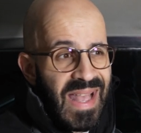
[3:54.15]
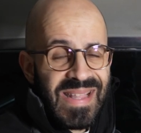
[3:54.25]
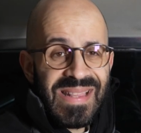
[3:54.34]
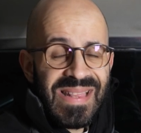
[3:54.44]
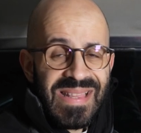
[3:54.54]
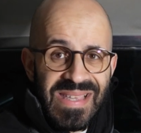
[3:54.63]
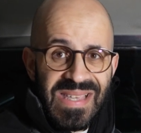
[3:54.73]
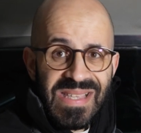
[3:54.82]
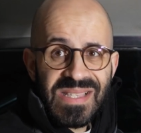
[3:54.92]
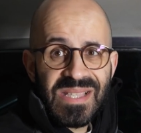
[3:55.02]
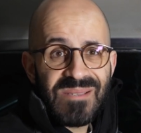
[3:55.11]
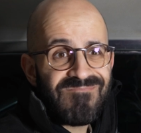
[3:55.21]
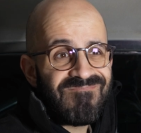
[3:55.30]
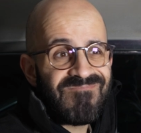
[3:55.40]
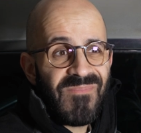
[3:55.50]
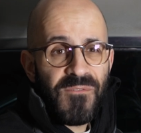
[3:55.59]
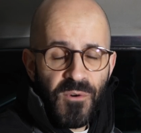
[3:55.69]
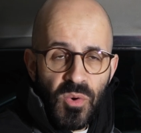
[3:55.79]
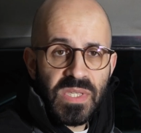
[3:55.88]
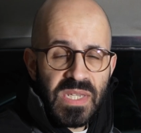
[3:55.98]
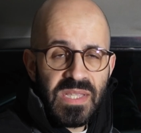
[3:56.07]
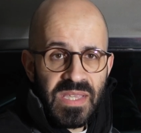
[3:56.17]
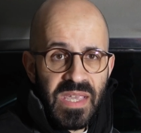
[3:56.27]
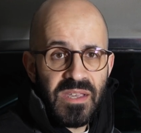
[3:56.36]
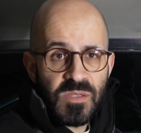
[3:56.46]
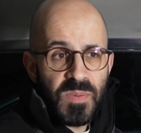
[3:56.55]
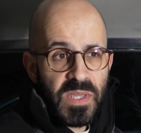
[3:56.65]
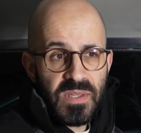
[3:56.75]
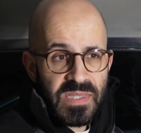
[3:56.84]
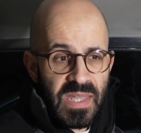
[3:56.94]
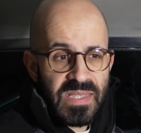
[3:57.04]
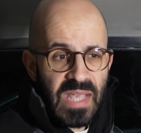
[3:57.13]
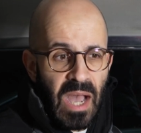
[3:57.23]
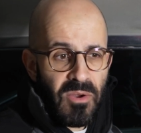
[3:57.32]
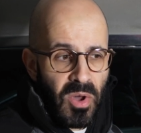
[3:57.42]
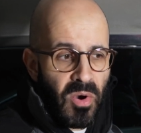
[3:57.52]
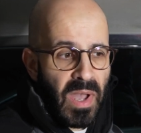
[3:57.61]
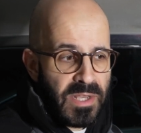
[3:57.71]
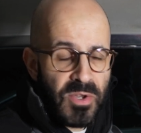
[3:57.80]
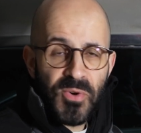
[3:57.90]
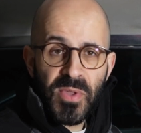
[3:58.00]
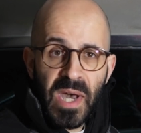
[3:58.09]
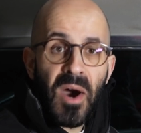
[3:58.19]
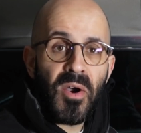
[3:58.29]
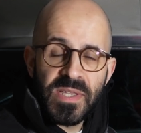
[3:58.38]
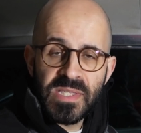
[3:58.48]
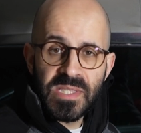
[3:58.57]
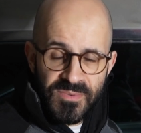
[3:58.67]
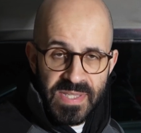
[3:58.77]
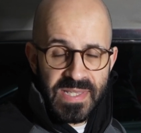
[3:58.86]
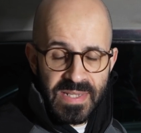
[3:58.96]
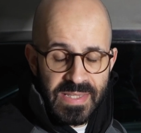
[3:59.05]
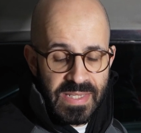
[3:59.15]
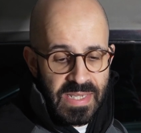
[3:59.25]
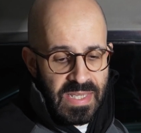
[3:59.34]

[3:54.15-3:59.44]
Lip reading: at least 14 years, because that's how long I know the car is in Switzerland.